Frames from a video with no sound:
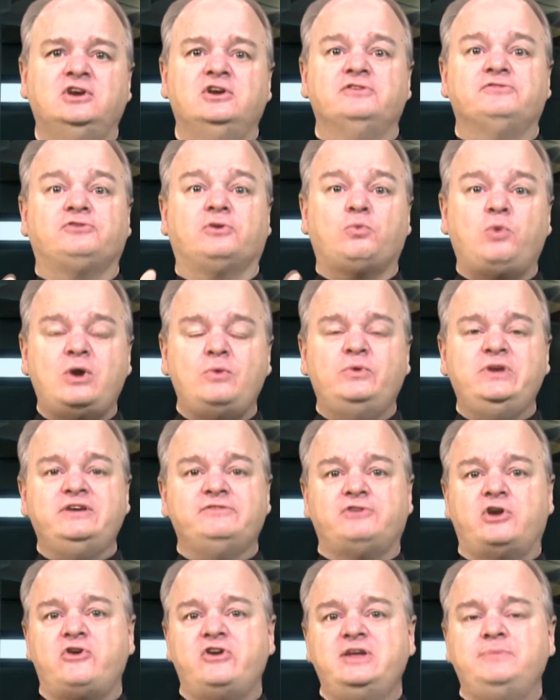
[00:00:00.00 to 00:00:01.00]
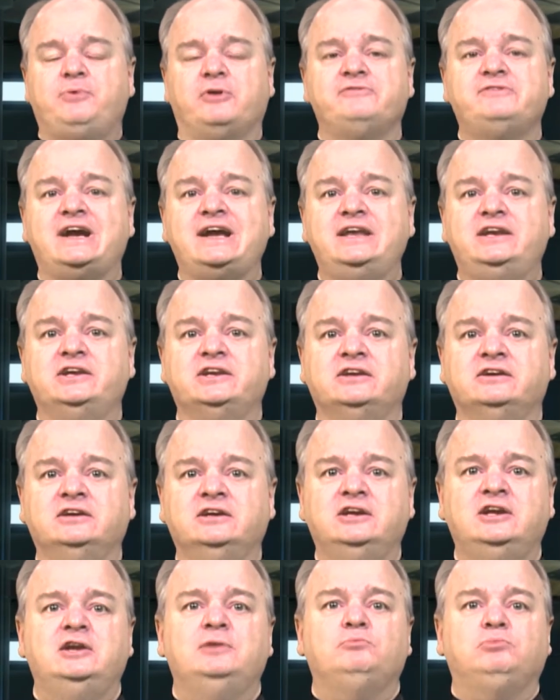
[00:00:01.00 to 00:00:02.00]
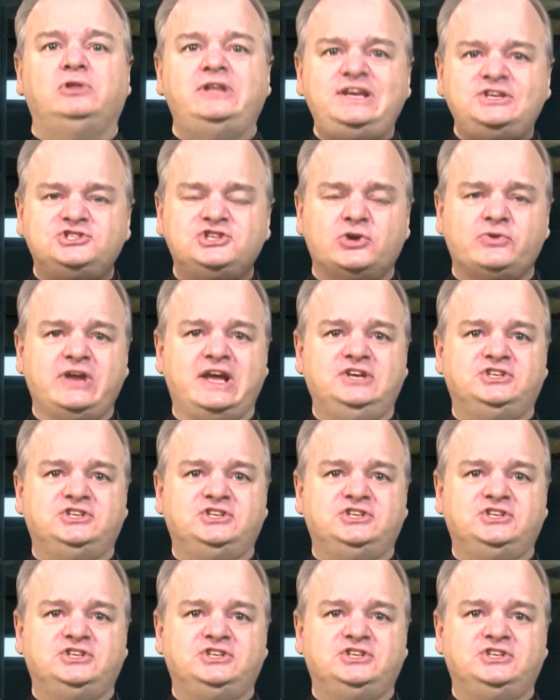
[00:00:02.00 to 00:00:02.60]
for what we have already provided. Please donate